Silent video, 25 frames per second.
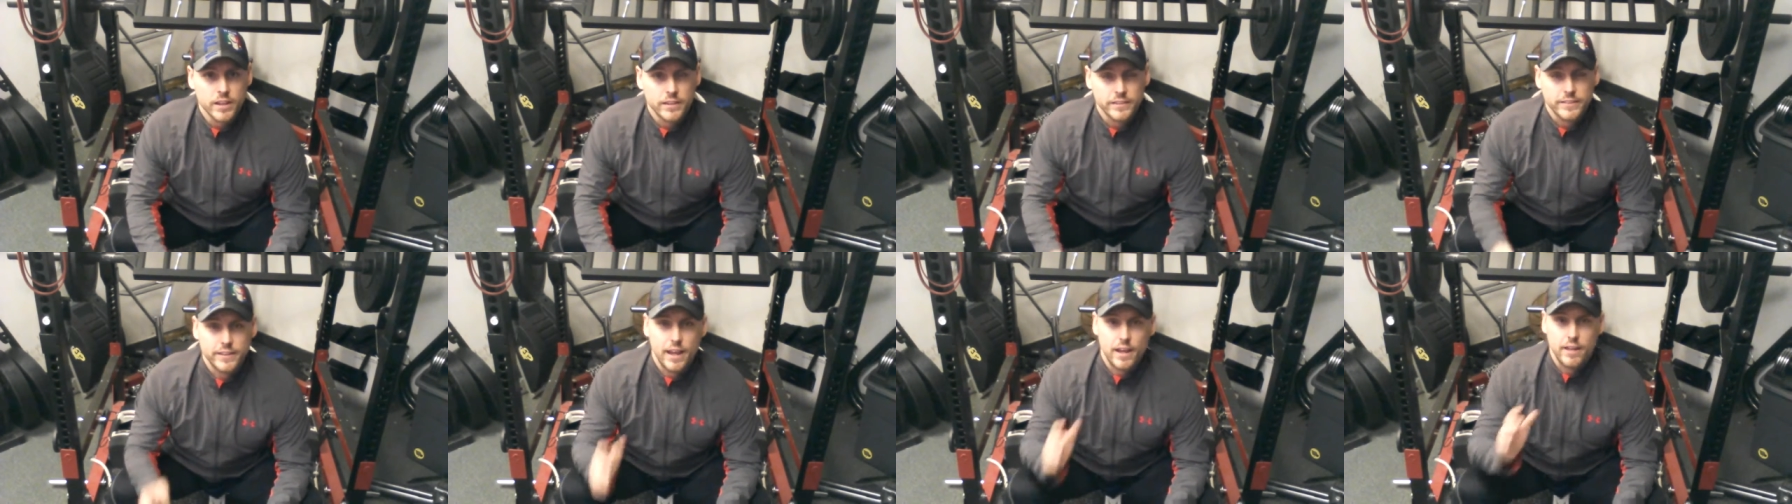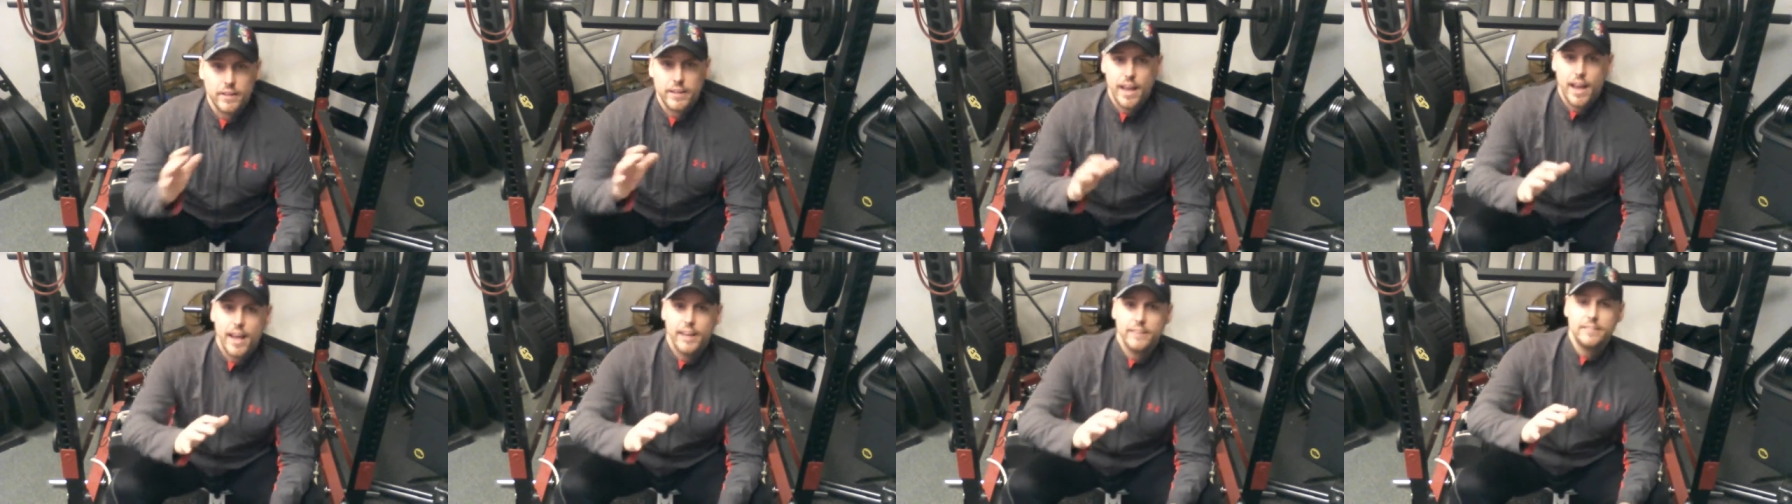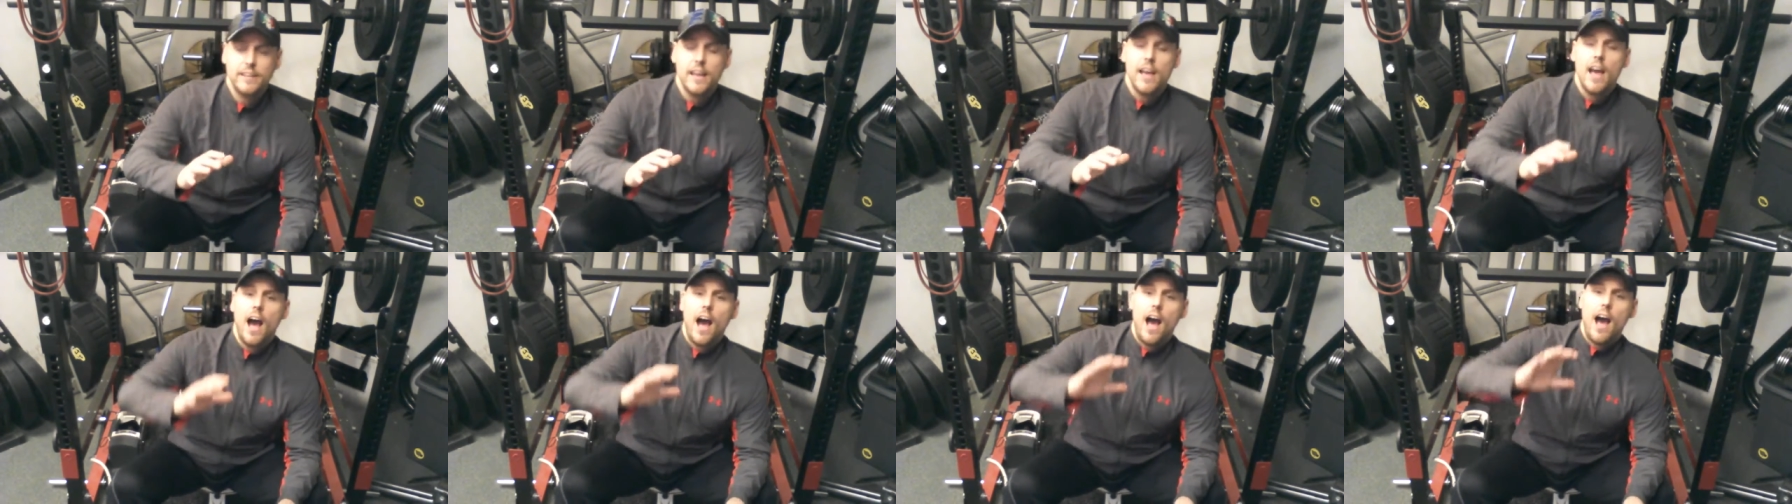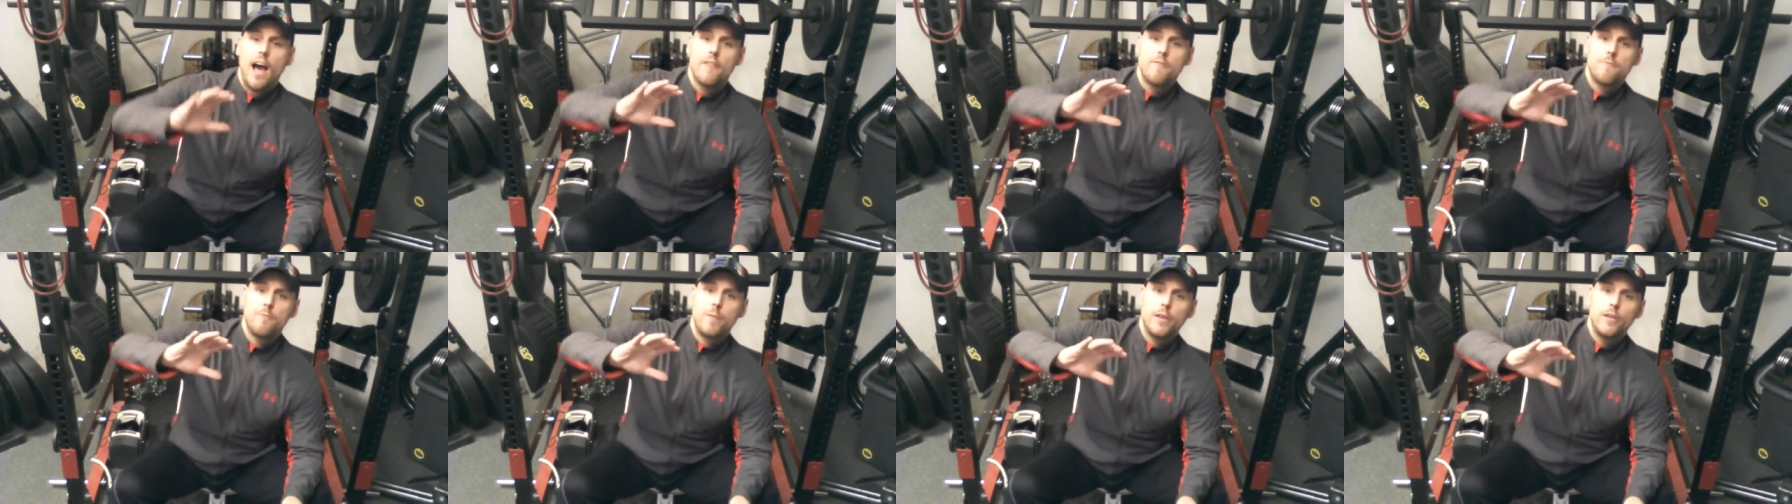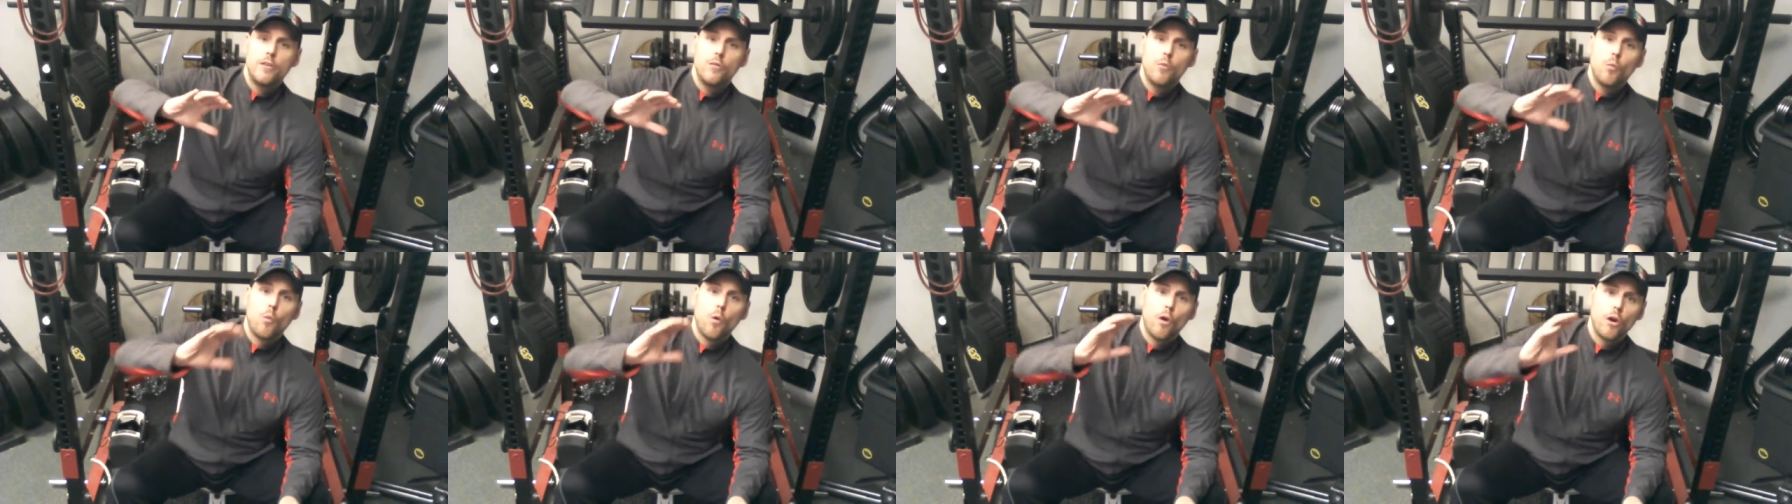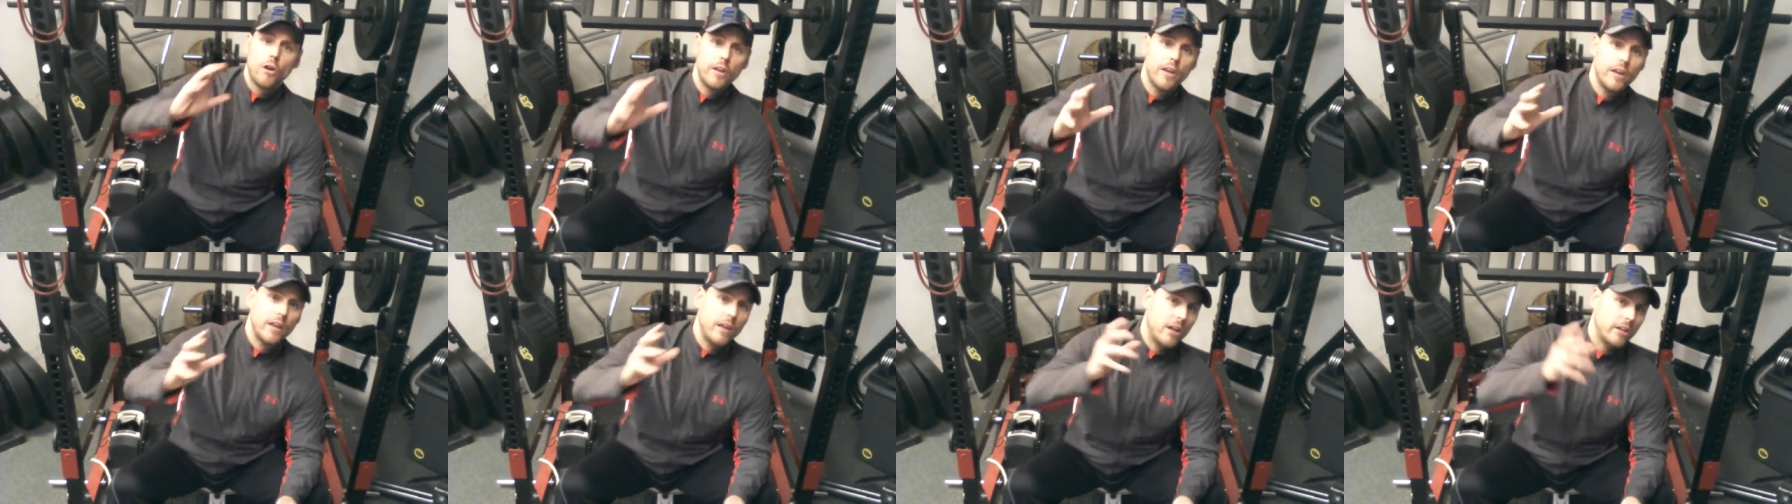Now guys, I've been
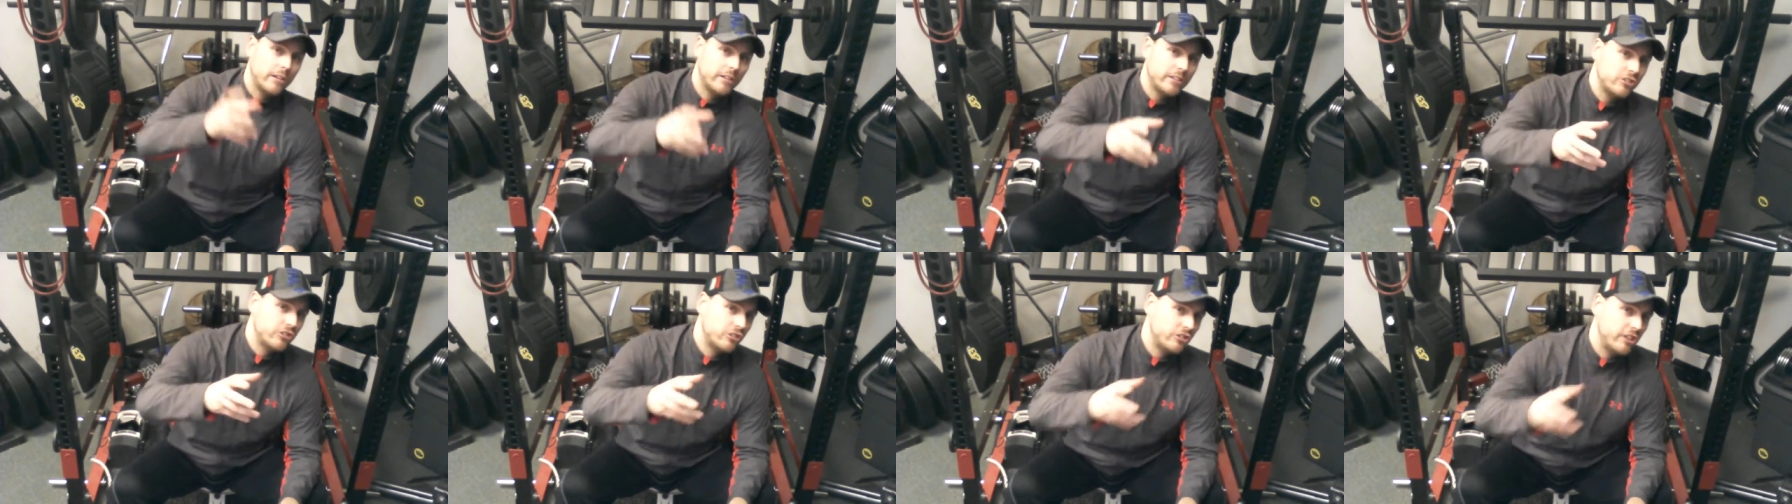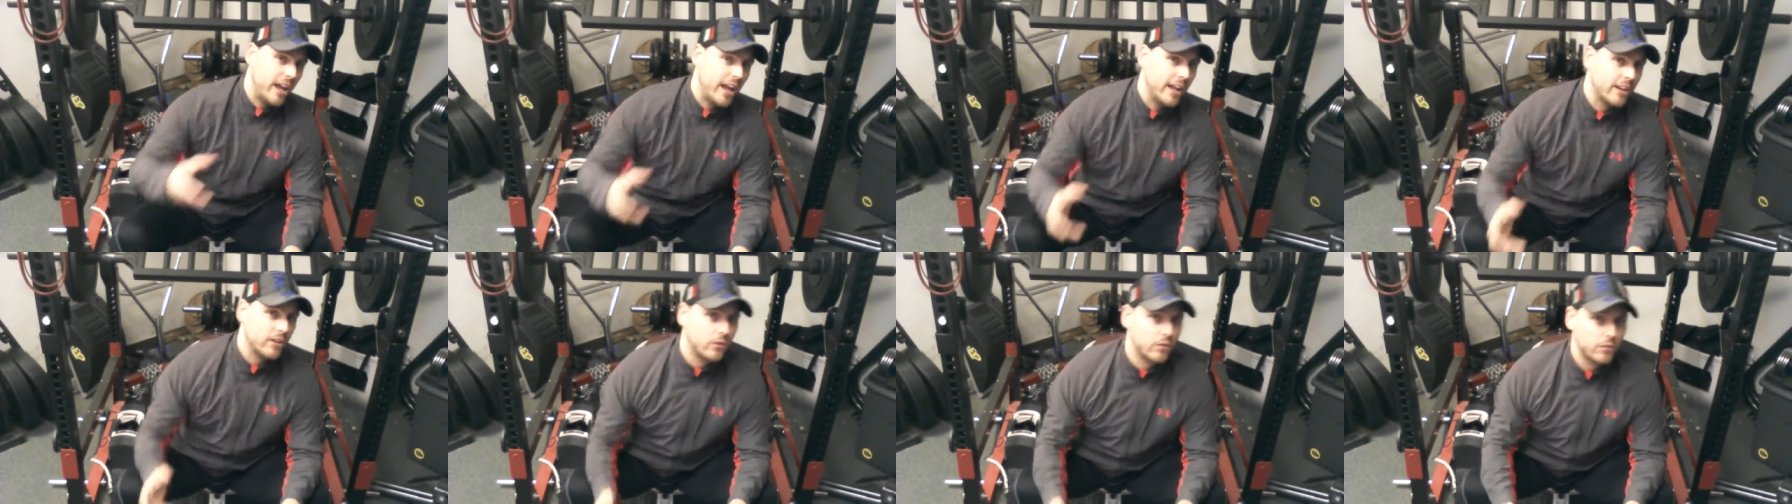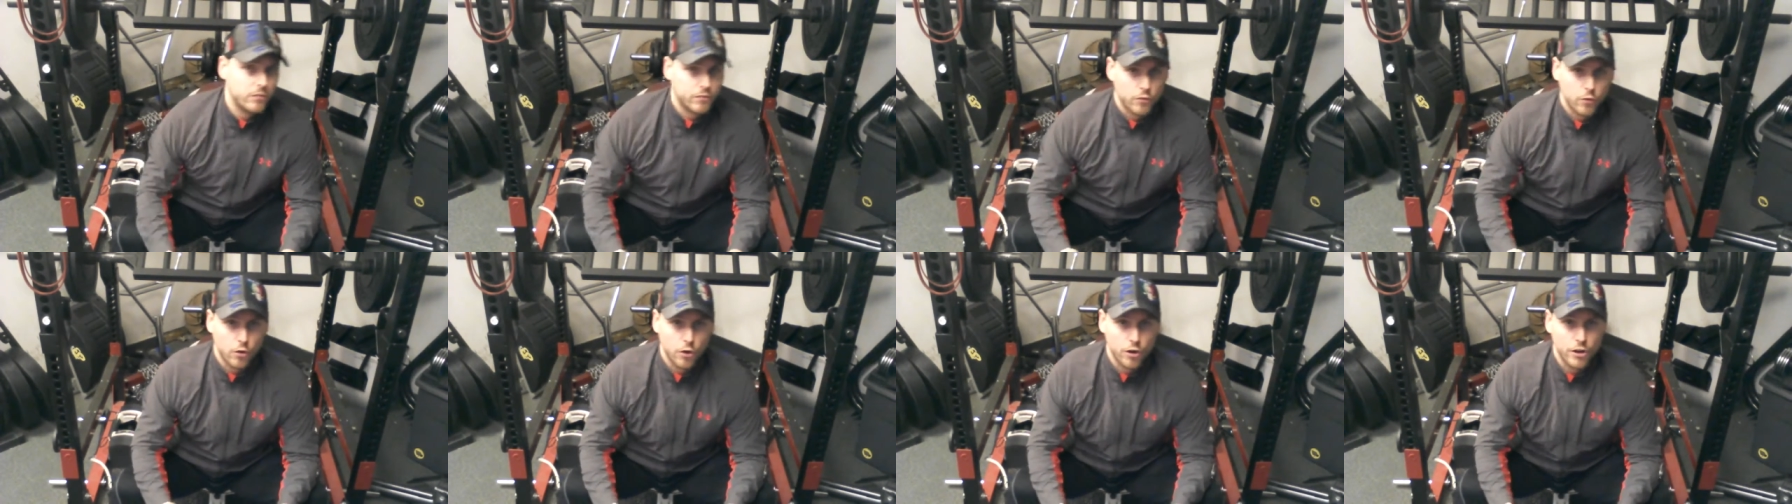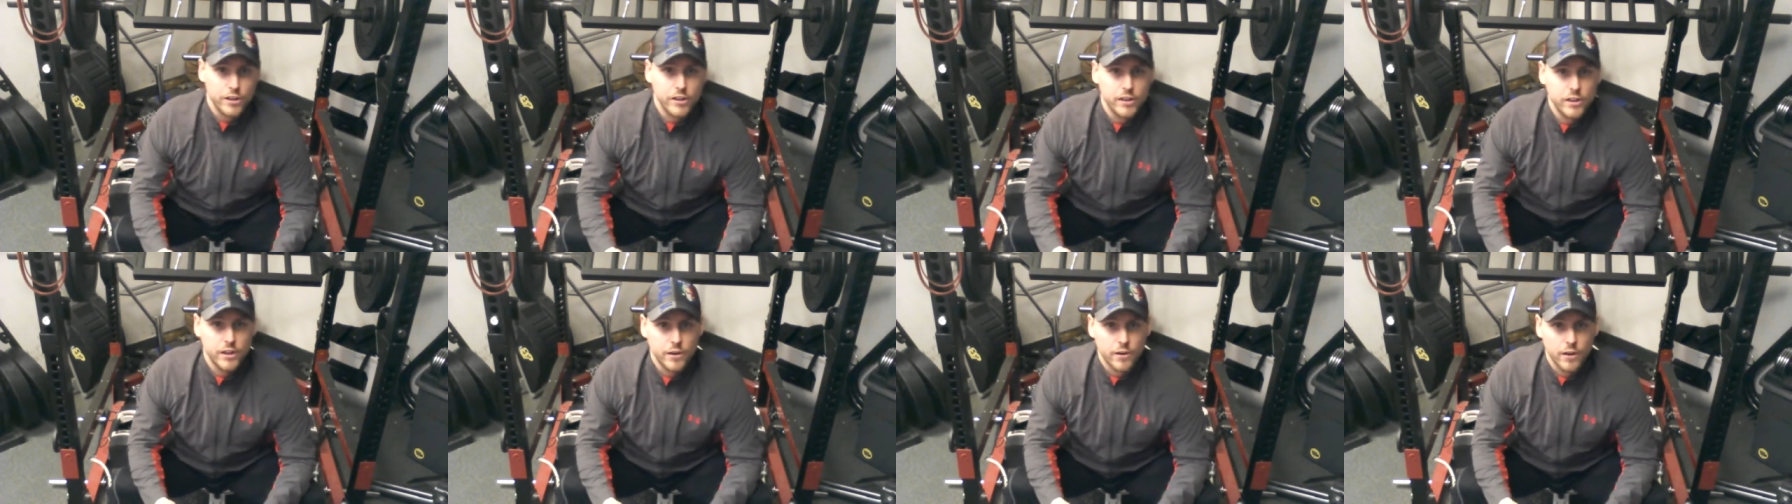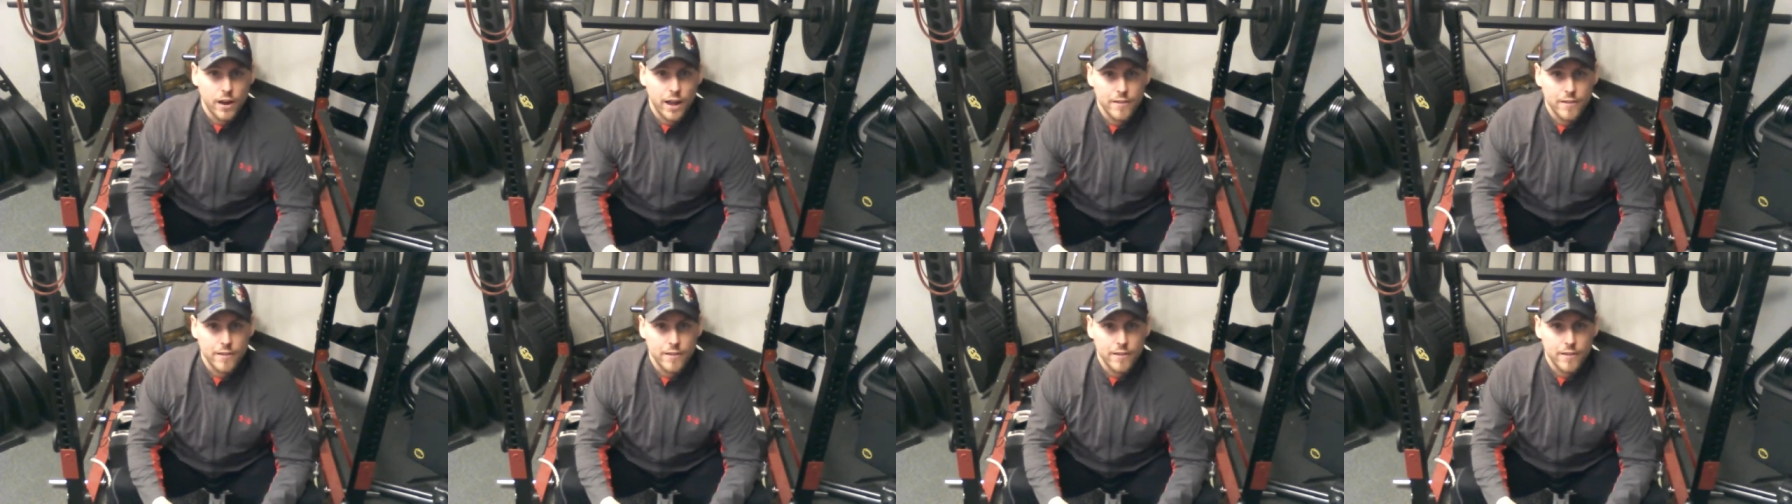working on this channel for a year.